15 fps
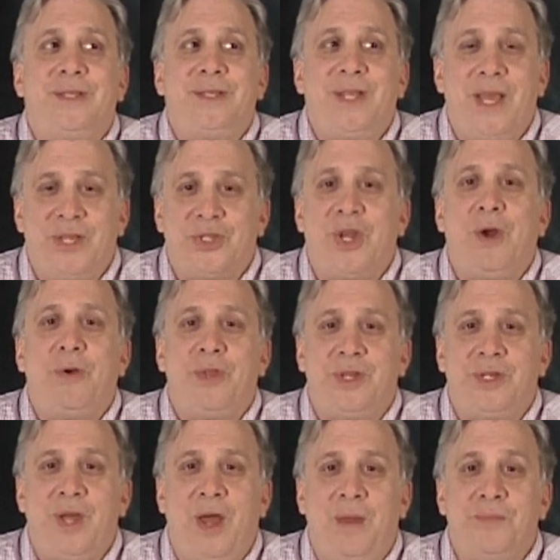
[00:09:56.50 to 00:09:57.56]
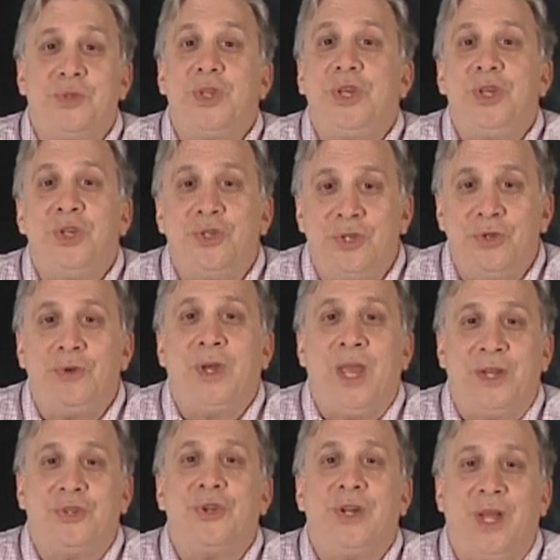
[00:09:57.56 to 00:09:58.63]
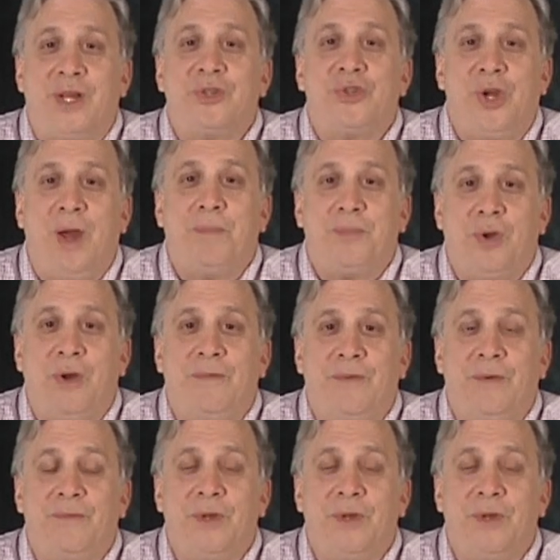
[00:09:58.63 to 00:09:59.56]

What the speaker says: takes care of the times that you do get your neck chopped off.